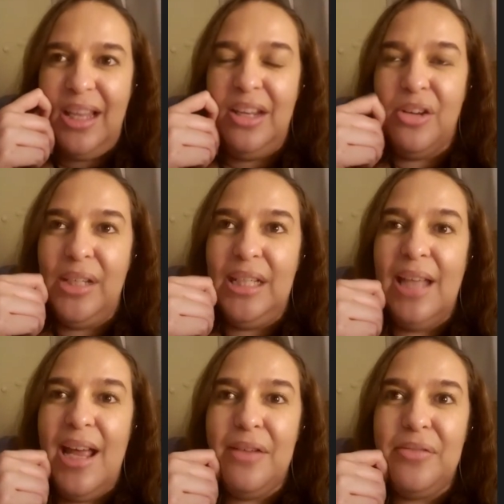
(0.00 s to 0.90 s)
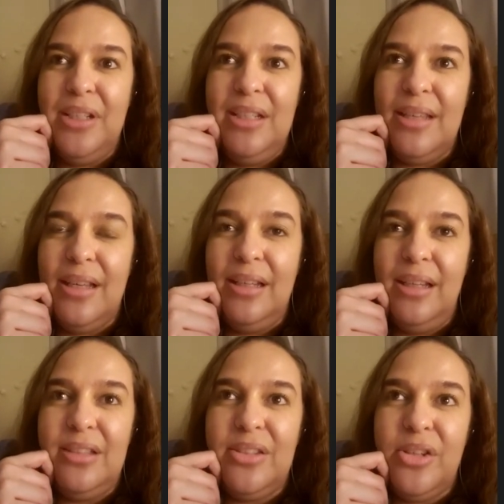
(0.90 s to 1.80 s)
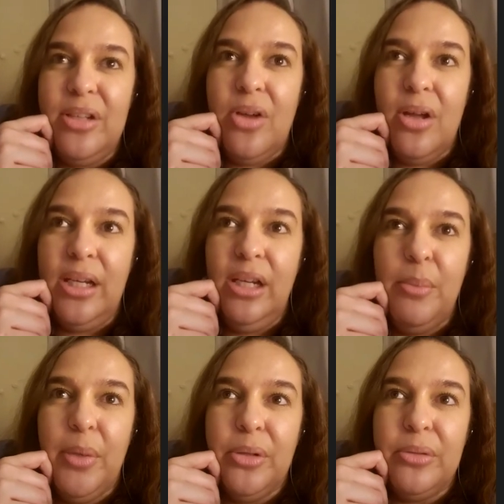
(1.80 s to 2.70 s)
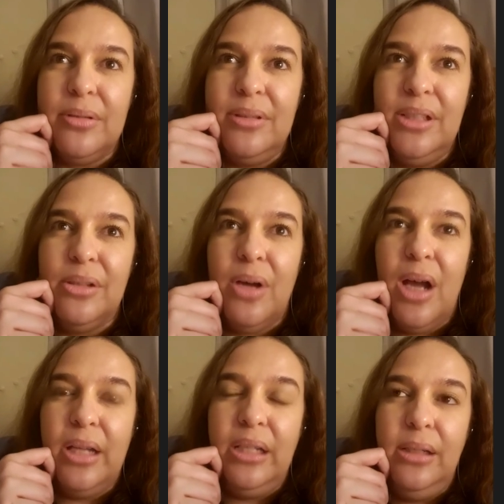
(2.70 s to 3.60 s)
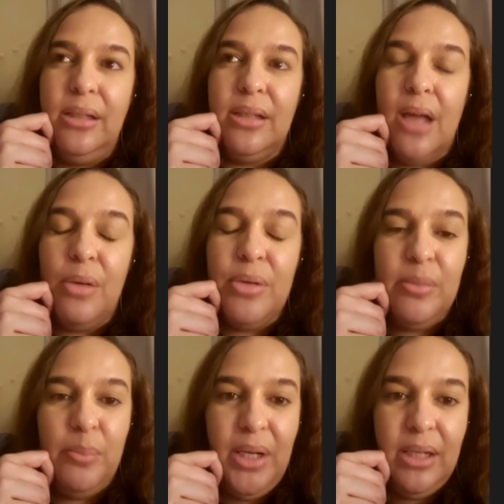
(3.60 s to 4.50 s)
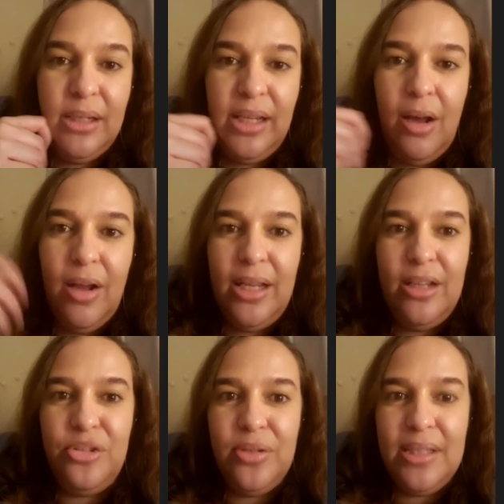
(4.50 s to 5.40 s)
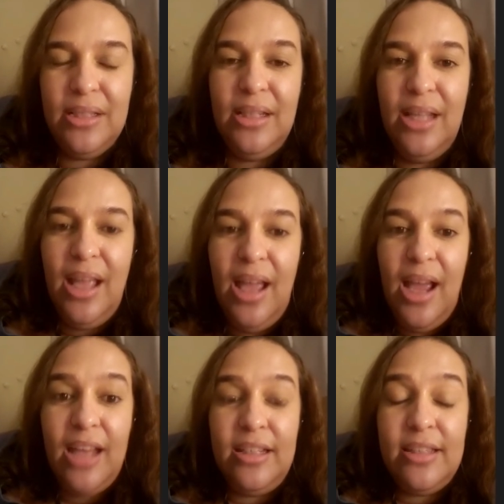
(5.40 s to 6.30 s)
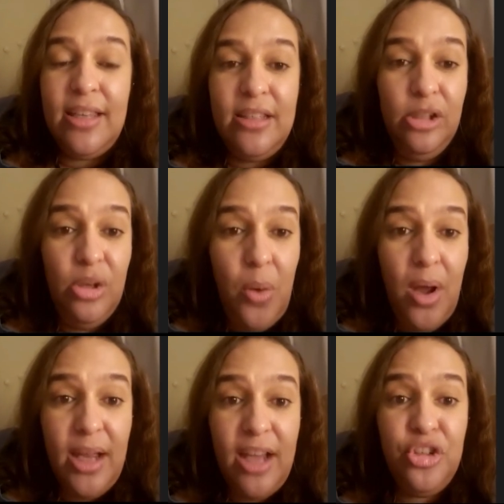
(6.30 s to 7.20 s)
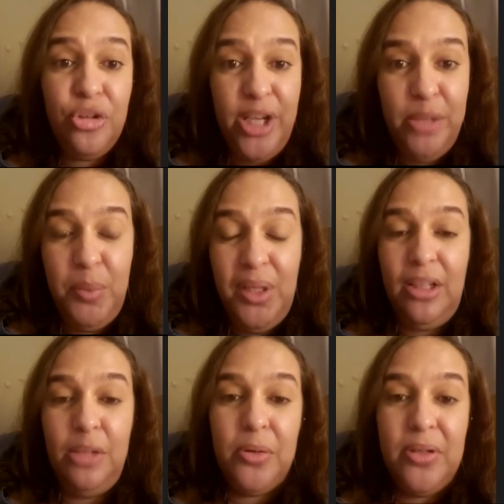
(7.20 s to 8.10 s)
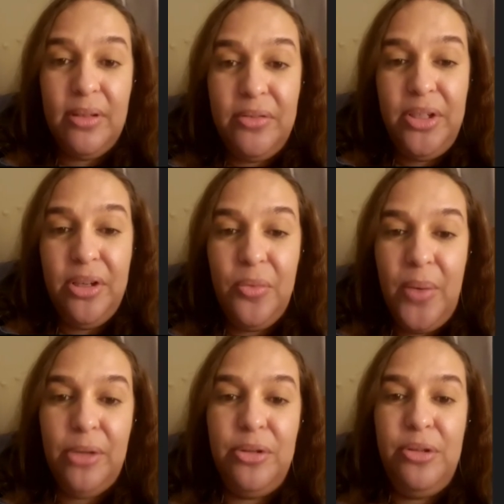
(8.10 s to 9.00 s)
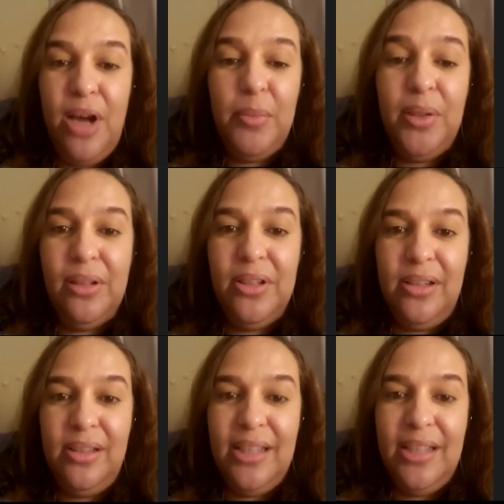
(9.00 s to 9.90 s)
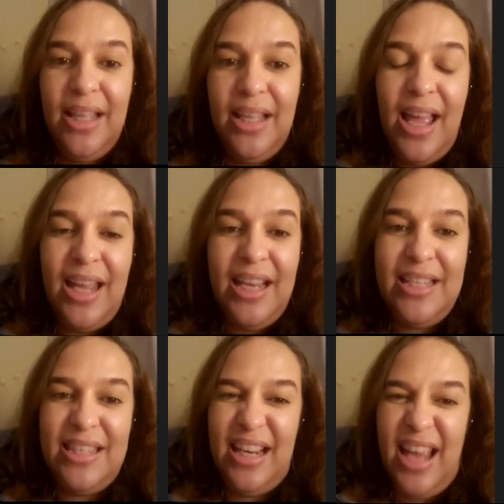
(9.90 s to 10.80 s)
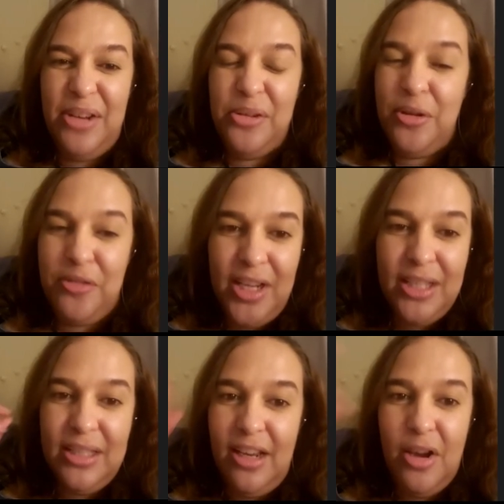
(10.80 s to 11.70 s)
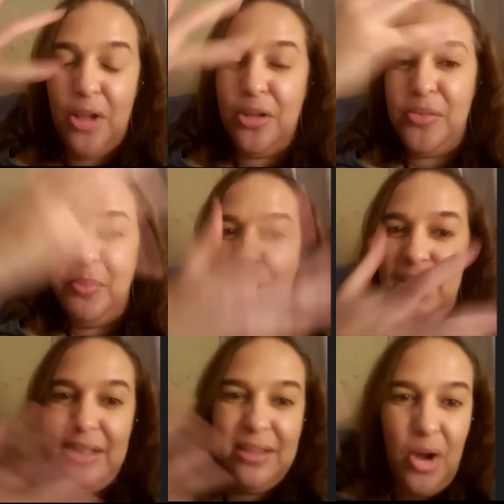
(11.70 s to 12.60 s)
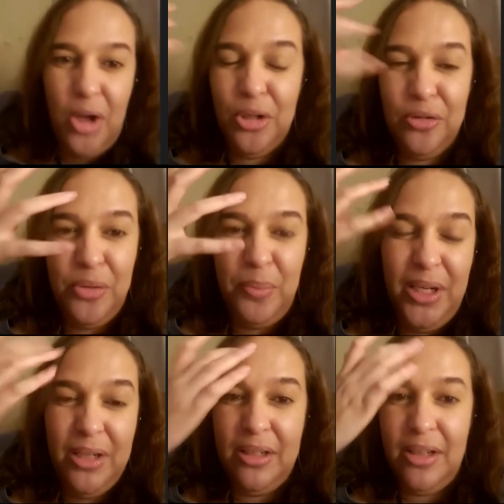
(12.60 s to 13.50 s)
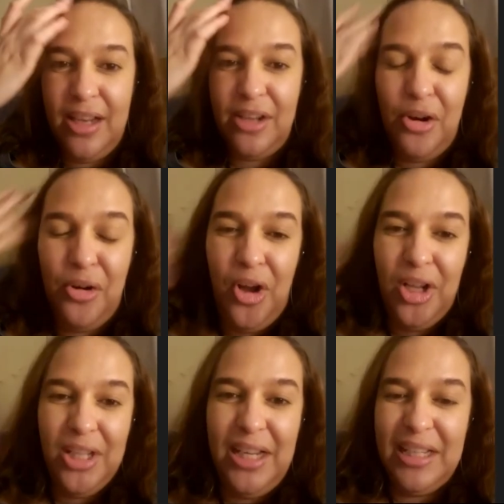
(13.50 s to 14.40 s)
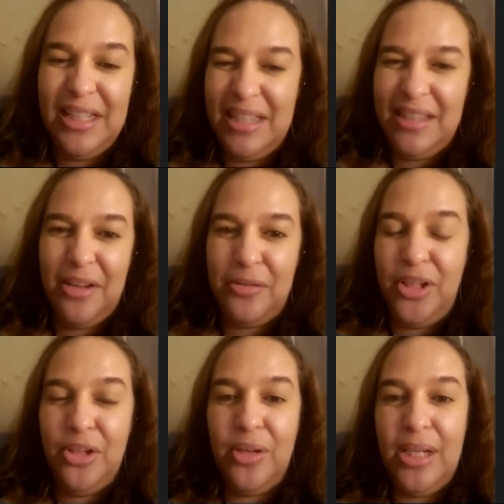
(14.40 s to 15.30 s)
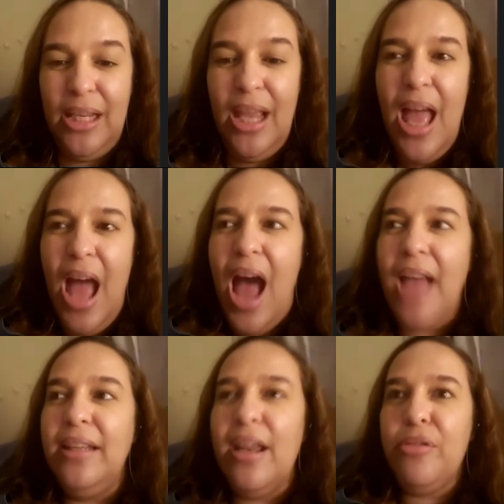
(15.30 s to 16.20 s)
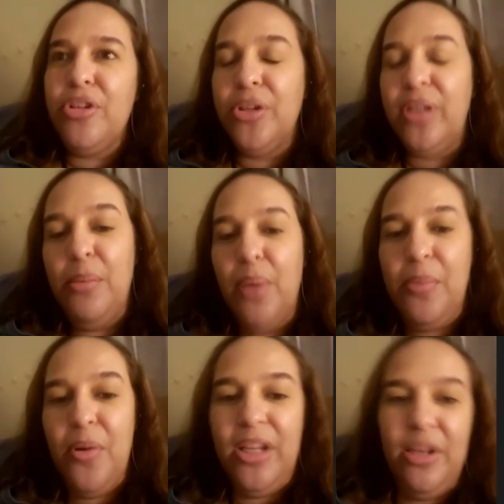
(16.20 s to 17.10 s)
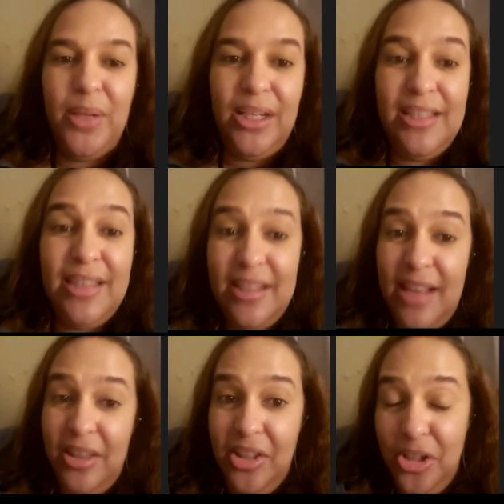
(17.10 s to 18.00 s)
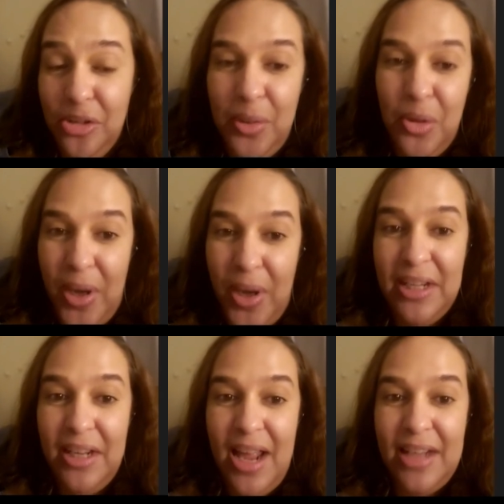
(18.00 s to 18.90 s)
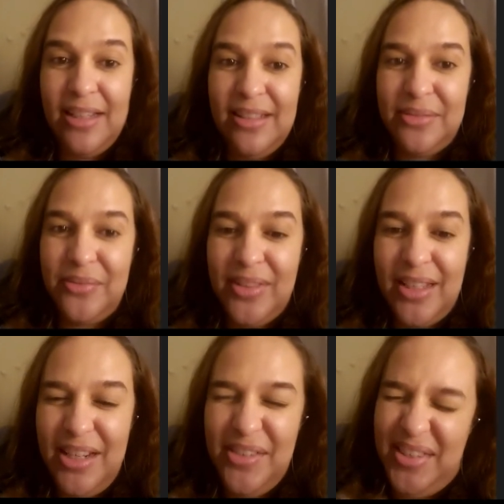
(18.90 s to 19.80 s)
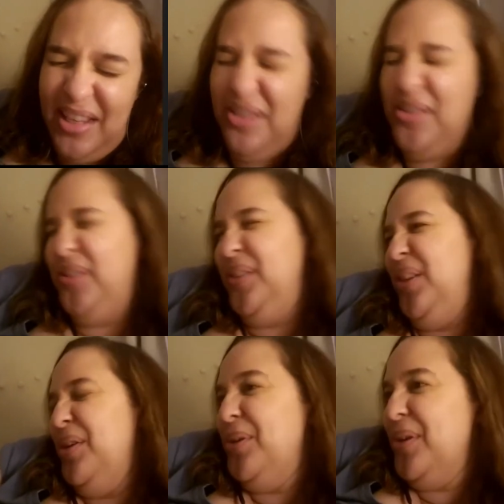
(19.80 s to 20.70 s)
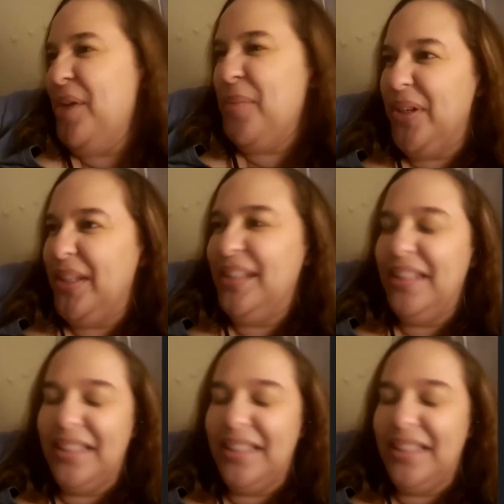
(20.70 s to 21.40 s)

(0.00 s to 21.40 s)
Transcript: You know, and he laughed and he said, he started talking about, you know, honey and how it's made. And I got interested and he says, you know what? I train beekeepers every year. Why don't you come and learn? And I said, I don't know if I could take all those bees all over me and crawling and stuff, you know. And I never took him up on it. But he says, I think you'd be quite good at it. And I was like, oh, no, come on.